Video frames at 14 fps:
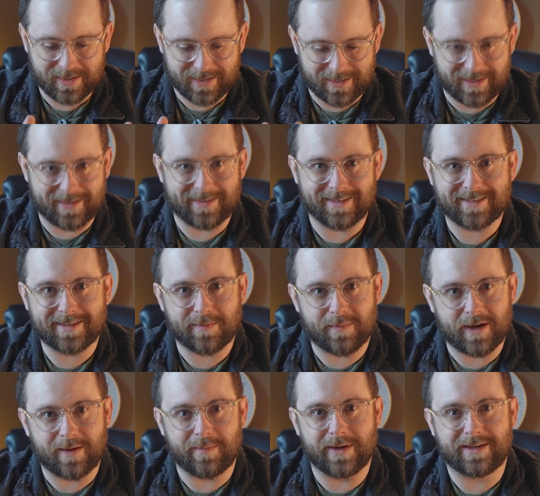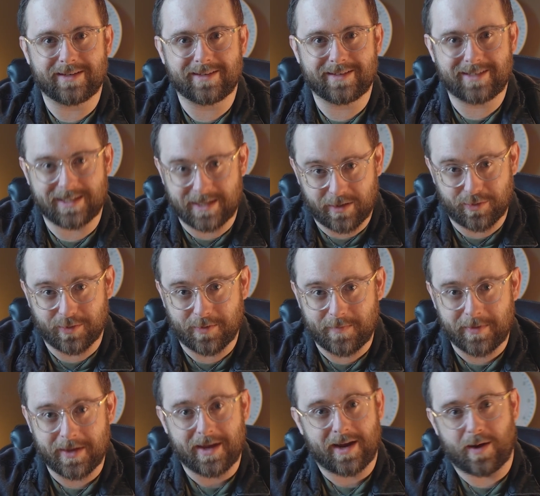into this commandment together.
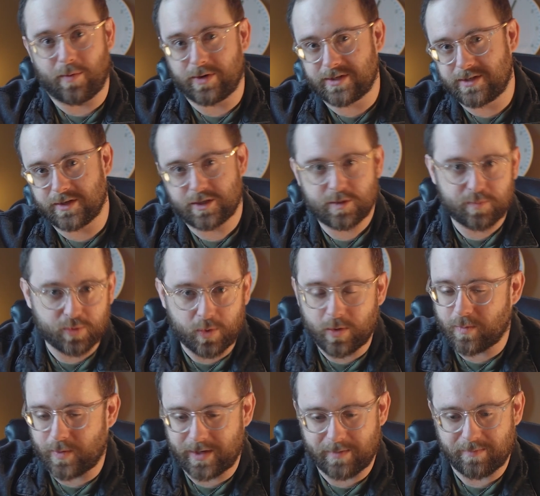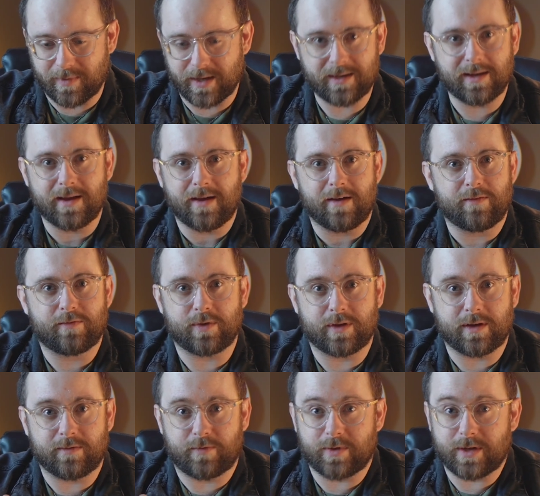I want us to explore what it meant for
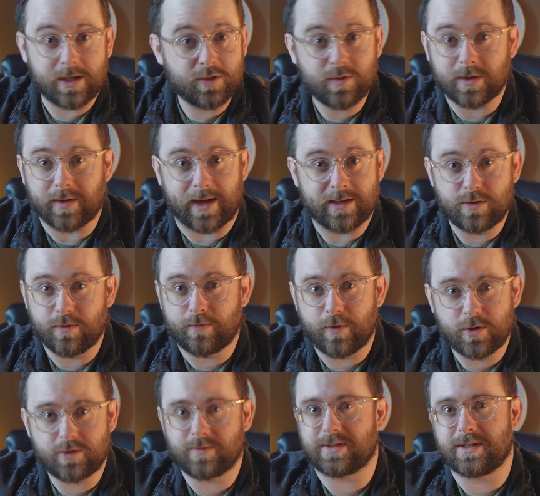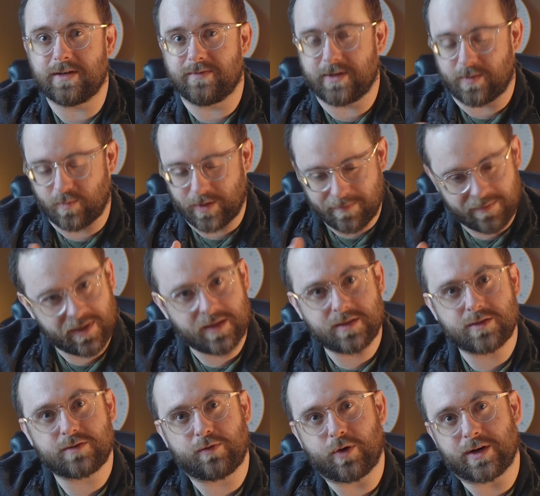the Israelites who first received it, and what it
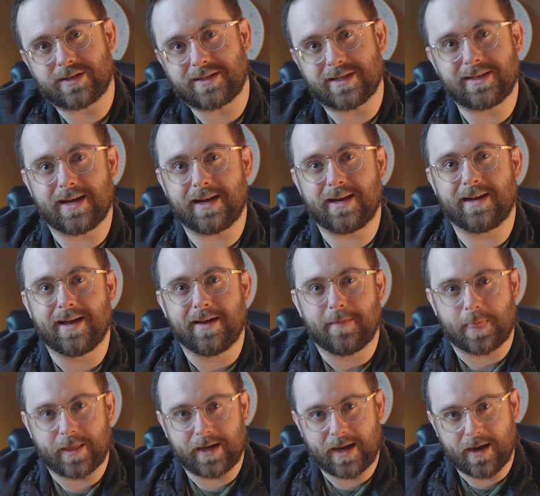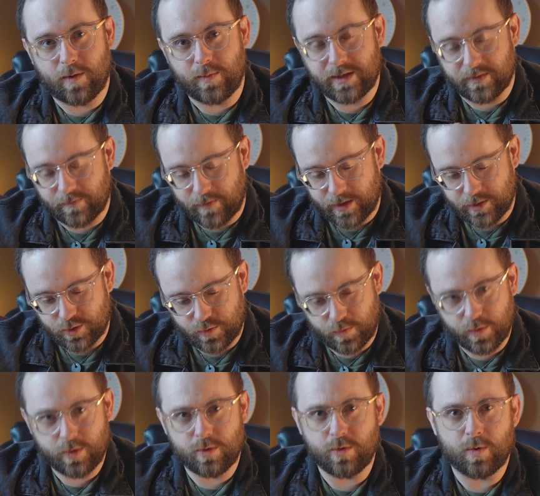means for us today, and how we can find
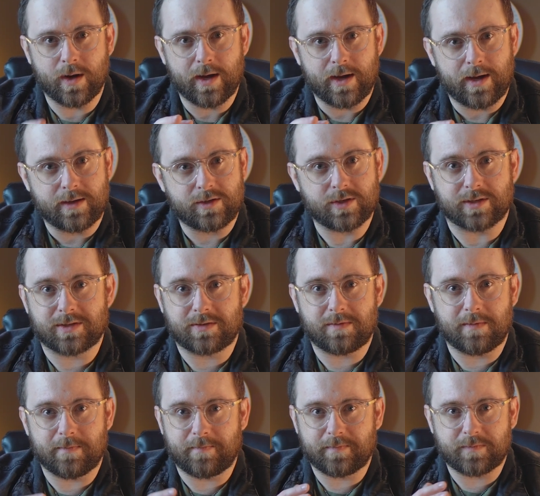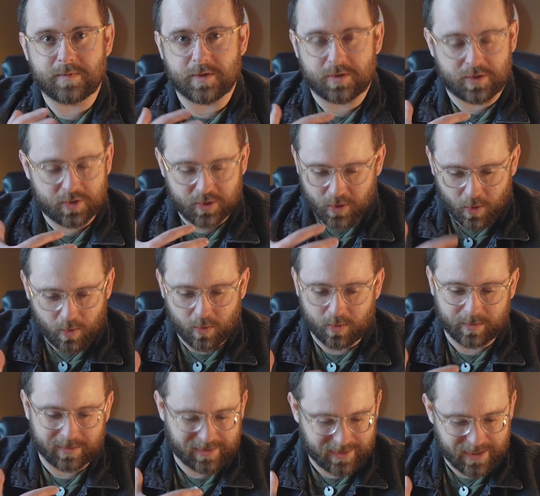true, just
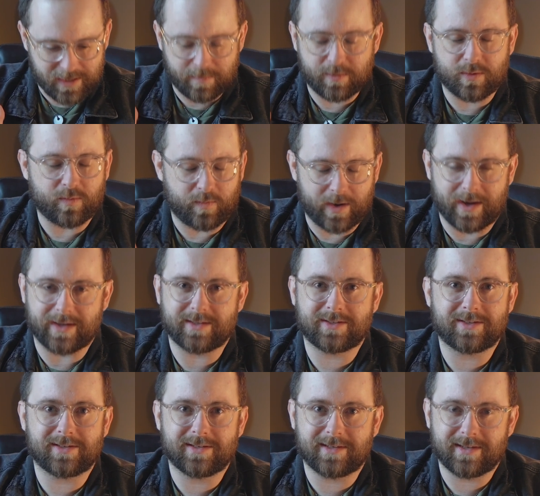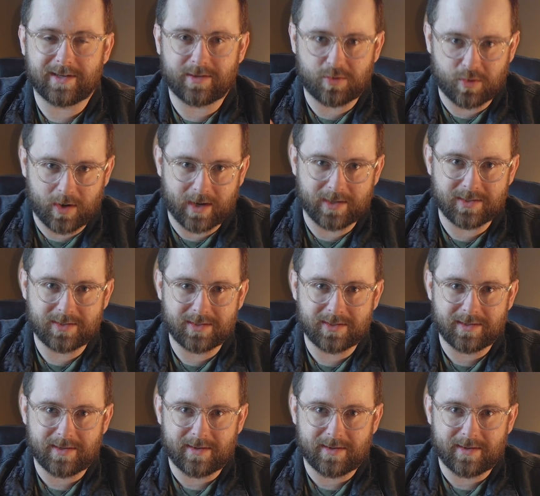soul deep rest in Christ.